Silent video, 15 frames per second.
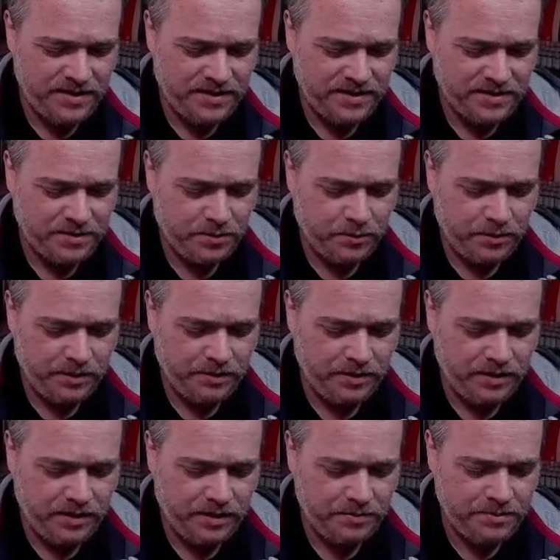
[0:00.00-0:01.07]
this coil
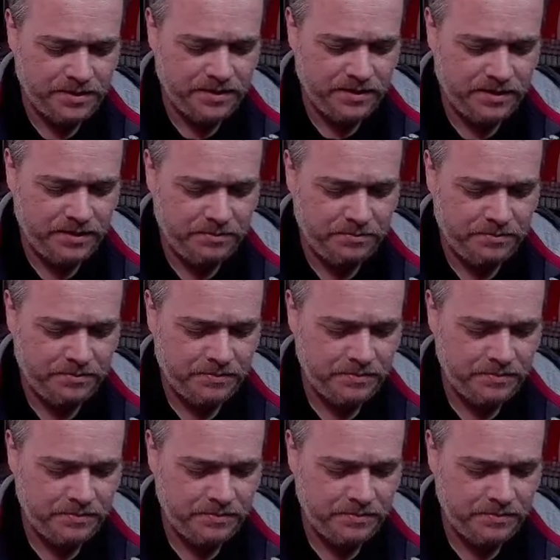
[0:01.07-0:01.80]
up some,